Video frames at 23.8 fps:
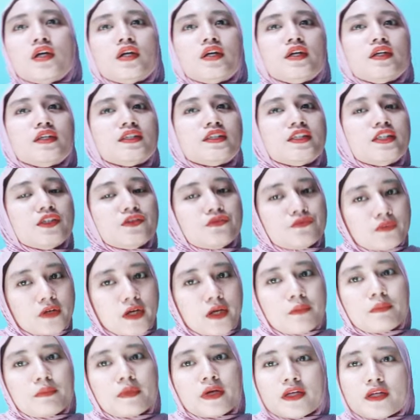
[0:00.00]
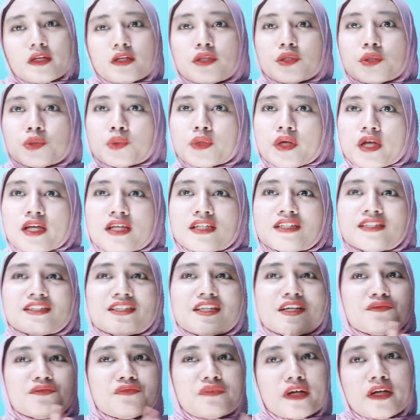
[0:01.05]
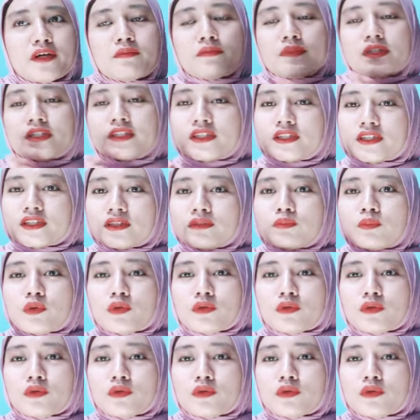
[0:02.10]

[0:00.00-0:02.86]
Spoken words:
is defined by the US Environmental